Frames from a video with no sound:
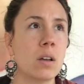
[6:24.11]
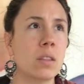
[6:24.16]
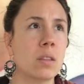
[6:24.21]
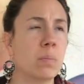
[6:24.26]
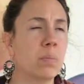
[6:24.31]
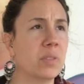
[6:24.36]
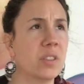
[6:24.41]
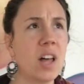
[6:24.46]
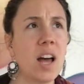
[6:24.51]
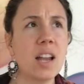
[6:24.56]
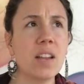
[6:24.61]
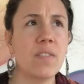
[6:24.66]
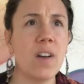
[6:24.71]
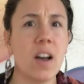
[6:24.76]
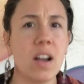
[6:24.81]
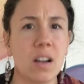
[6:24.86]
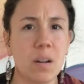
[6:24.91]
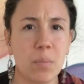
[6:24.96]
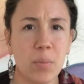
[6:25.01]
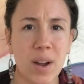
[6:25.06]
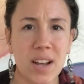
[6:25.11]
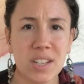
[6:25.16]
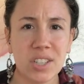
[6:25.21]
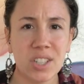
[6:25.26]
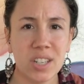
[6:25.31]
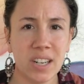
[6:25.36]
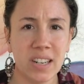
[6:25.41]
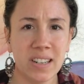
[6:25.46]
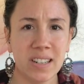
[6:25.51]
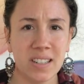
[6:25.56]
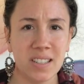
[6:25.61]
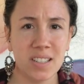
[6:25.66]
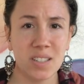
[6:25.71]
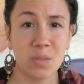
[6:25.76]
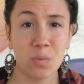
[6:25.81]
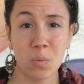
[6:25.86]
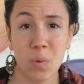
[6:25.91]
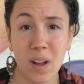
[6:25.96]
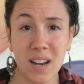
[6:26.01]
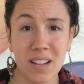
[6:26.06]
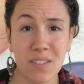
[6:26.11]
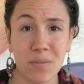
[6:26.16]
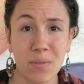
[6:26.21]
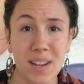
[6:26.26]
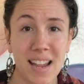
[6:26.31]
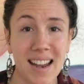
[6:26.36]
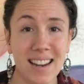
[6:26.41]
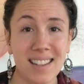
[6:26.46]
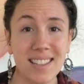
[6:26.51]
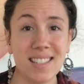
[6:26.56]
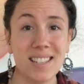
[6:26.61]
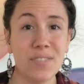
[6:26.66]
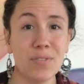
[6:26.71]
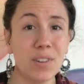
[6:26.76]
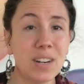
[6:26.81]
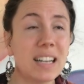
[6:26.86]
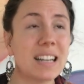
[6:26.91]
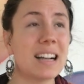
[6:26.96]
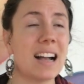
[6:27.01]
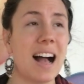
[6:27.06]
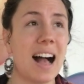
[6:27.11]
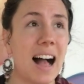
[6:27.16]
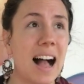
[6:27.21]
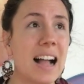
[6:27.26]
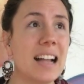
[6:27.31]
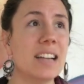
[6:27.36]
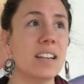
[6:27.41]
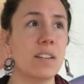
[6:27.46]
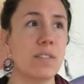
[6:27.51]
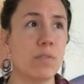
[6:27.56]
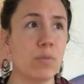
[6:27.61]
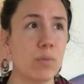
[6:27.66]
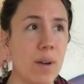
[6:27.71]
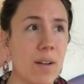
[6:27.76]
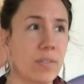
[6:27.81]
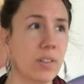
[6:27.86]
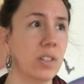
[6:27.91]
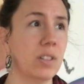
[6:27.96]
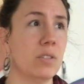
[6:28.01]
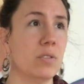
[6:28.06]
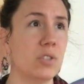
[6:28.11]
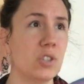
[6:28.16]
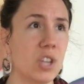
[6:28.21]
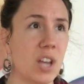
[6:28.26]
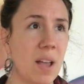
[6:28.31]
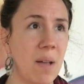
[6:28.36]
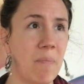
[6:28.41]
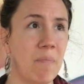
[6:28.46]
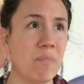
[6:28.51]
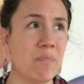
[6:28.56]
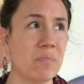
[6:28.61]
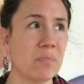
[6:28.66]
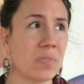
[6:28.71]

the blood of our oppressors. What if we had a different kind of revolution